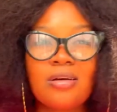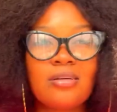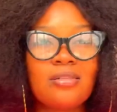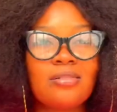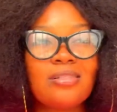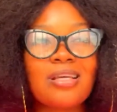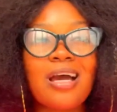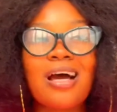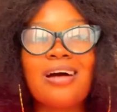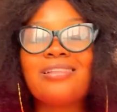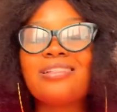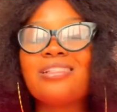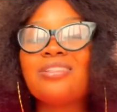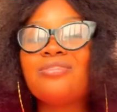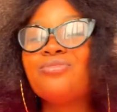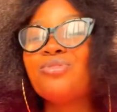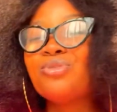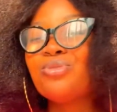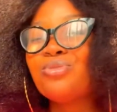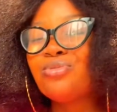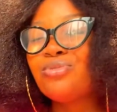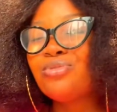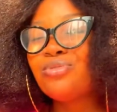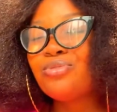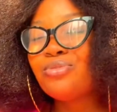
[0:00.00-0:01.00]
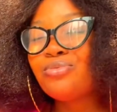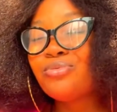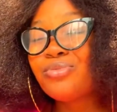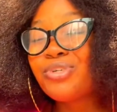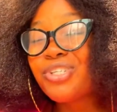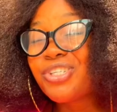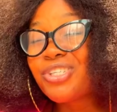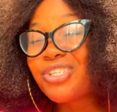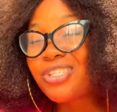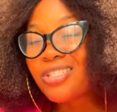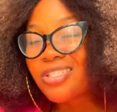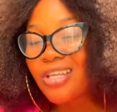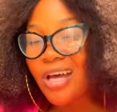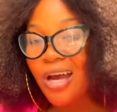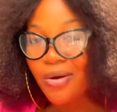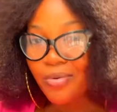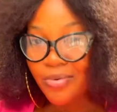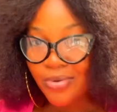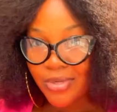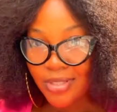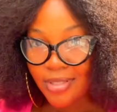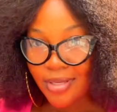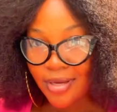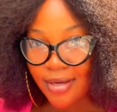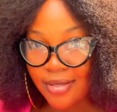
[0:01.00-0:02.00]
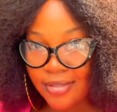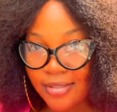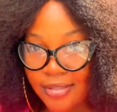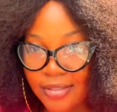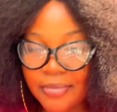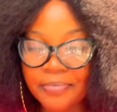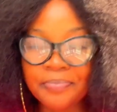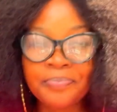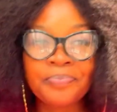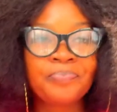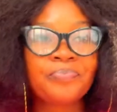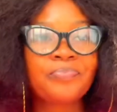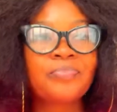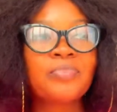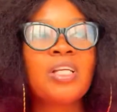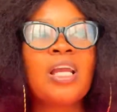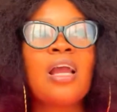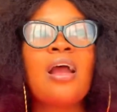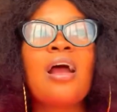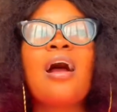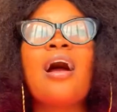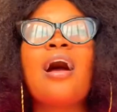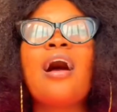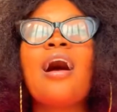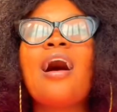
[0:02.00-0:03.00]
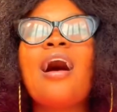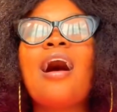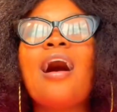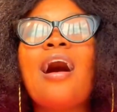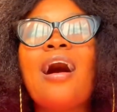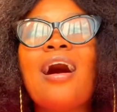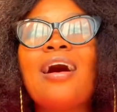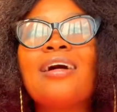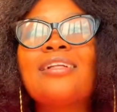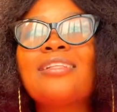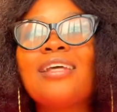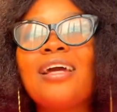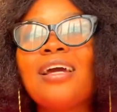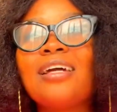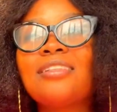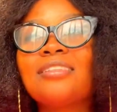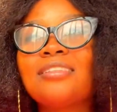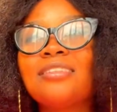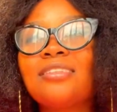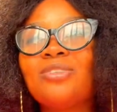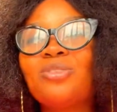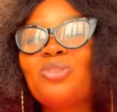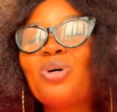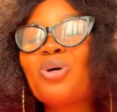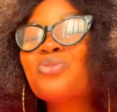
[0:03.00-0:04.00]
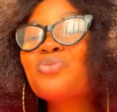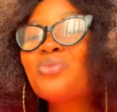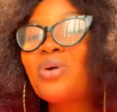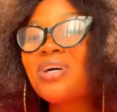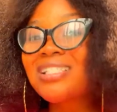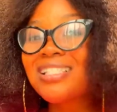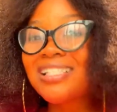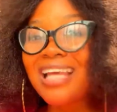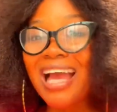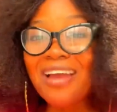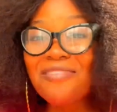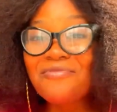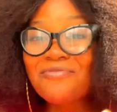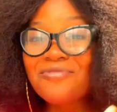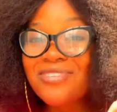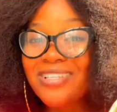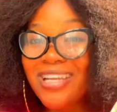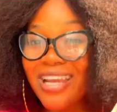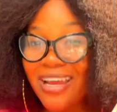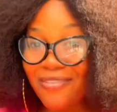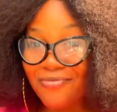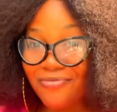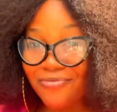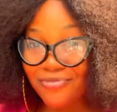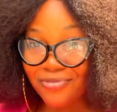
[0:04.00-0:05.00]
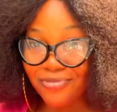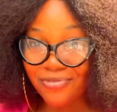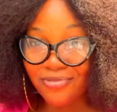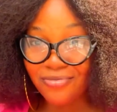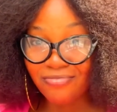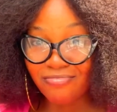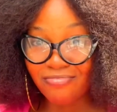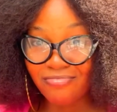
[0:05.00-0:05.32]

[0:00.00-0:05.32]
they are the real witches and wizards. And then those ones, they are even devil.